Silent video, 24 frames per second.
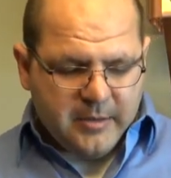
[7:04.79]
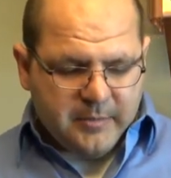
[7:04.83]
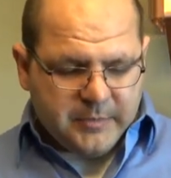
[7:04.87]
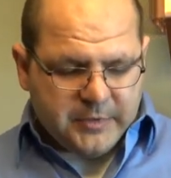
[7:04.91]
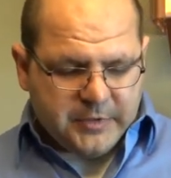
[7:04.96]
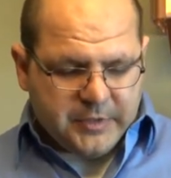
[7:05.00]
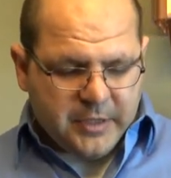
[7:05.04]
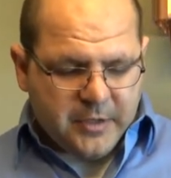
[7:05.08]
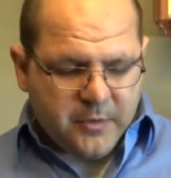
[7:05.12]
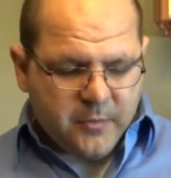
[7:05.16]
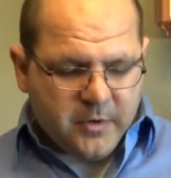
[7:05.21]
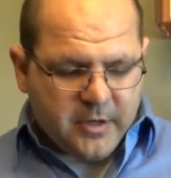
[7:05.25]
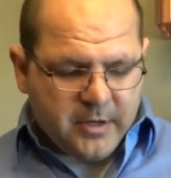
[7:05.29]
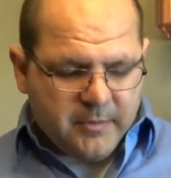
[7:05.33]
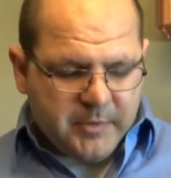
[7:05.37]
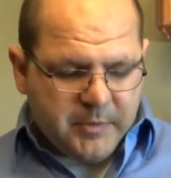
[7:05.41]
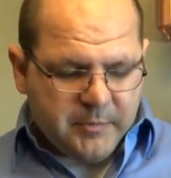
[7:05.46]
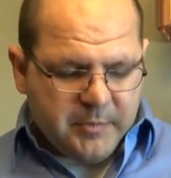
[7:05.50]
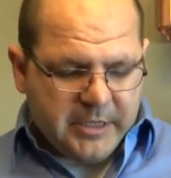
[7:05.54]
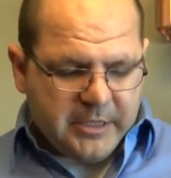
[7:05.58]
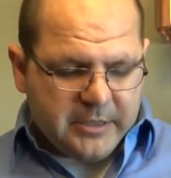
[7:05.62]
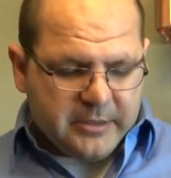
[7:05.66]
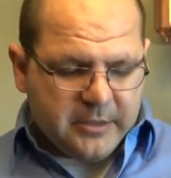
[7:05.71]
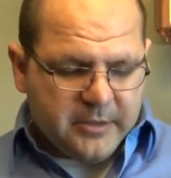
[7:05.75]
So you want them
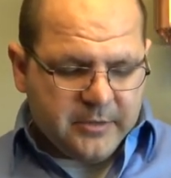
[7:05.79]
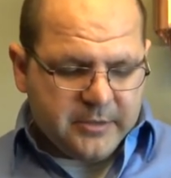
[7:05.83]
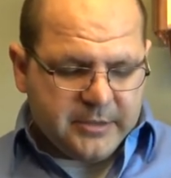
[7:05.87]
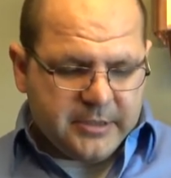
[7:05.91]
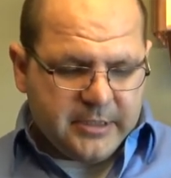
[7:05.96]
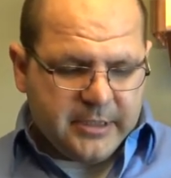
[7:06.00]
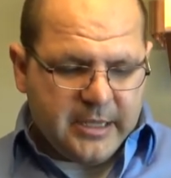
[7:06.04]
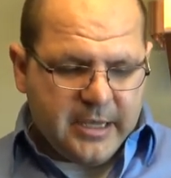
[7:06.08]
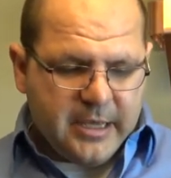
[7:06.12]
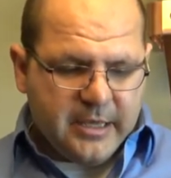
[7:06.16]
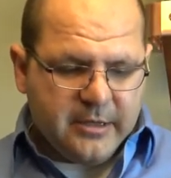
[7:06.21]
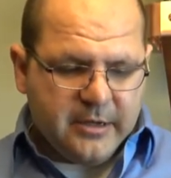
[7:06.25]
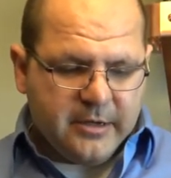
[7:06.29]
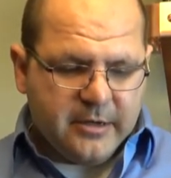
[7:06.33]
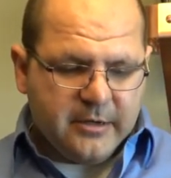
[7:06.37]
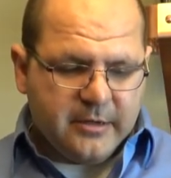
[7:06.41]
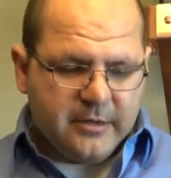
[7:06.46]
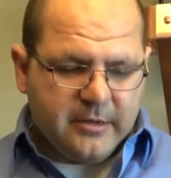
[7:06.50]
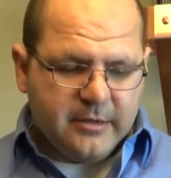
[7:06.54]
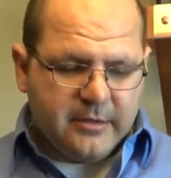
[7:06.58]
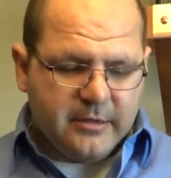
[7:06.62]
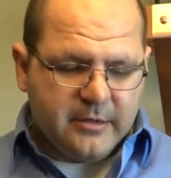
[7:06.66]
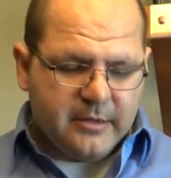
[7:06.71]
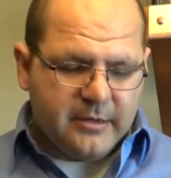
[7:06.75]
to be close
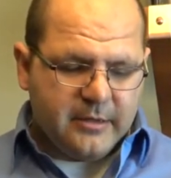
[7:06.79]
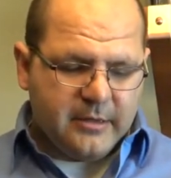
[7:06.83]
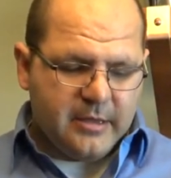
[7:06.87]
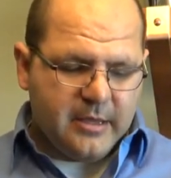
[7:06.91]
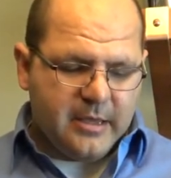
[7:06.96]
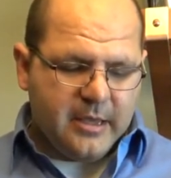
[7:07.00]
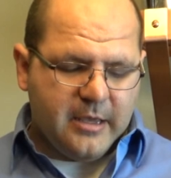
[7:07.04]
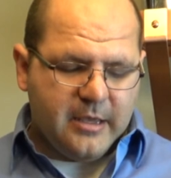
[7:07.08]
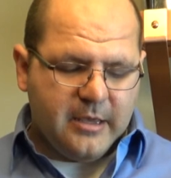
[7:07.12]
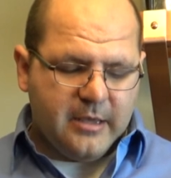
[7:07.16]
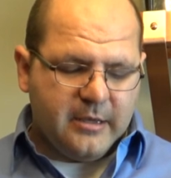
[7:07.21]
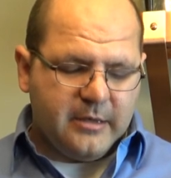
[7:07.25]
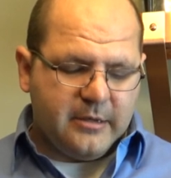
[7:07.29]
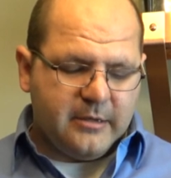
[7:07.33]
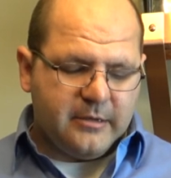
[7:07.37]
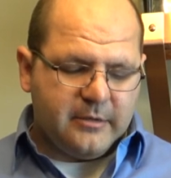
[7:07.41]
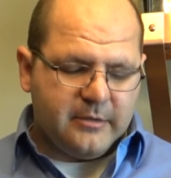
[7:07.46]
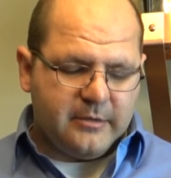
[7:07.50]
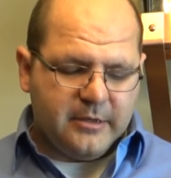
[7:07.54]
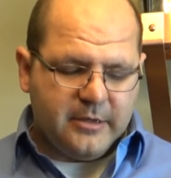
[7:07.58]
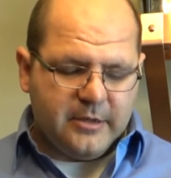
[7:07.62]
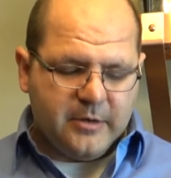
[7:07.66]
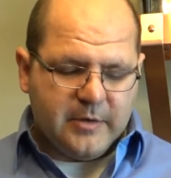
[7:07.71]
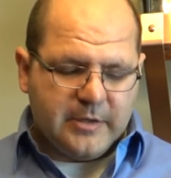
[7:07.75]
together and,
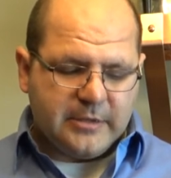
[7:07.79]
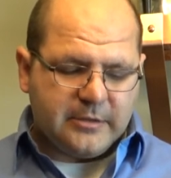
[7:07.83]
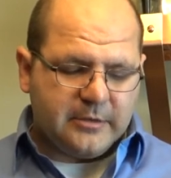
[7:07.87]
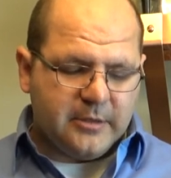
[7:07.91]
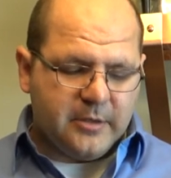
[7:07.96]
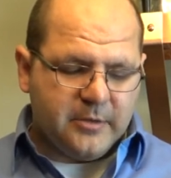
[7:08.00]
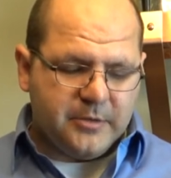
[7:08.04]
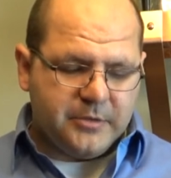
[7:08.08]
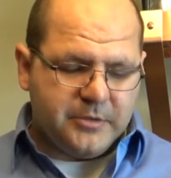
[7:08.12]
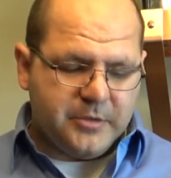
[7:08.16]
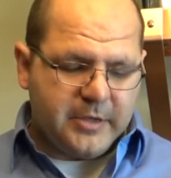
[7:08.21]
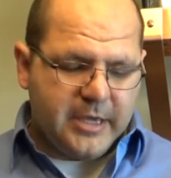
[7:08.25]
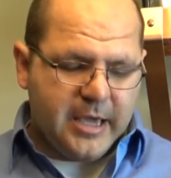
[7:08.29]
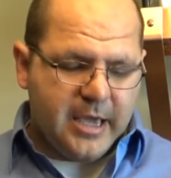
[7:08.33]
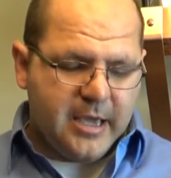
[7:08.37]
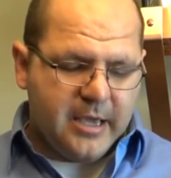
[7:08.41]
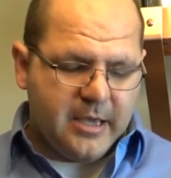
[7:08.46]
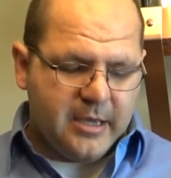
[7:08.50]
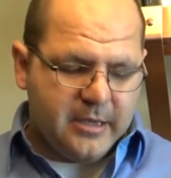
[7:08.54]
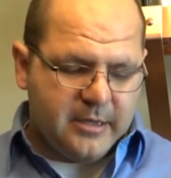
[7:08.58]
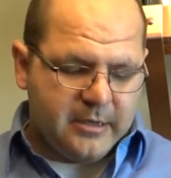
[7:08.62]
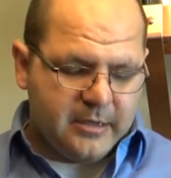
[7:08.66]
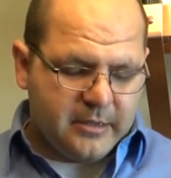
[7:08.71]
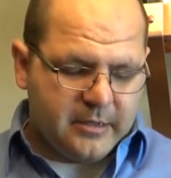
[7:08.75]
you know, as low as you
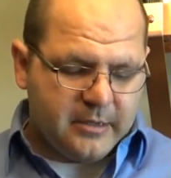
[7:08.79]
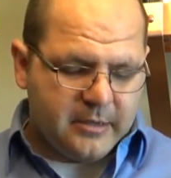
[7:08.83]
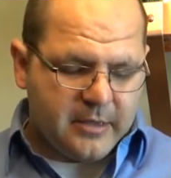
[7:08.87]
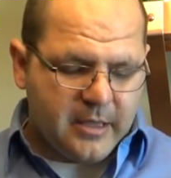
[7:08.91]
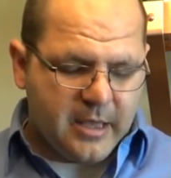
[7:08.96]
can.